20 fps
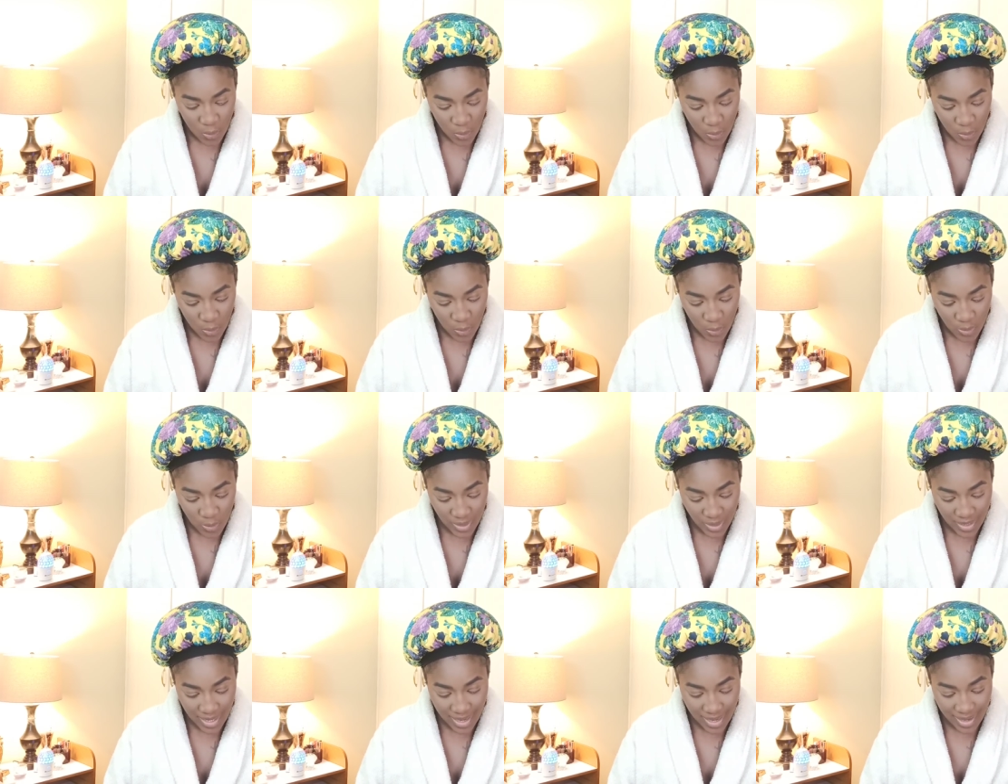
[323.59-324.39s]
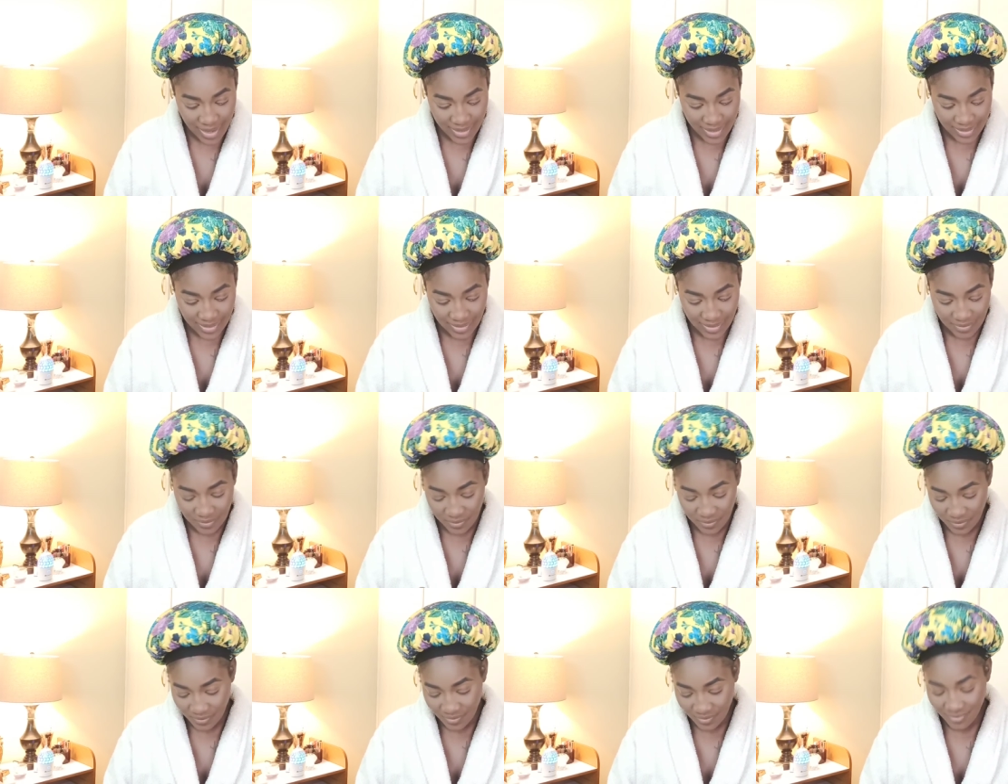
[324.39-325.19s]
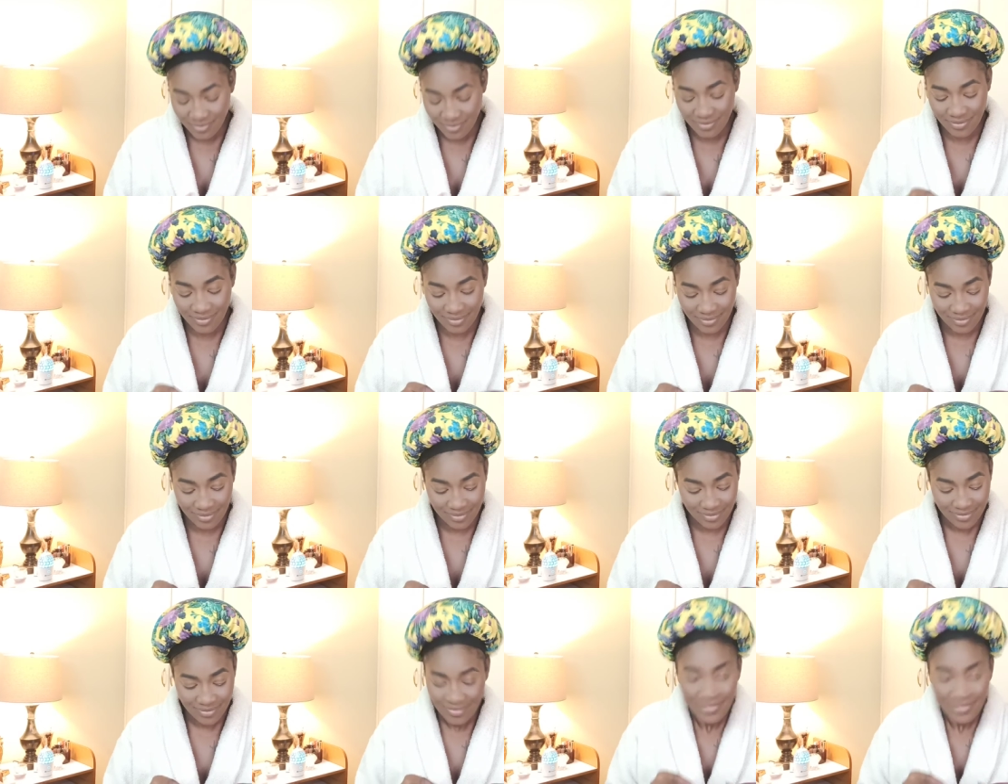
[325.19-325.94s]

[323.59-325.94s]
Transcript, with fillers: Oh, yes. Mm-hmm.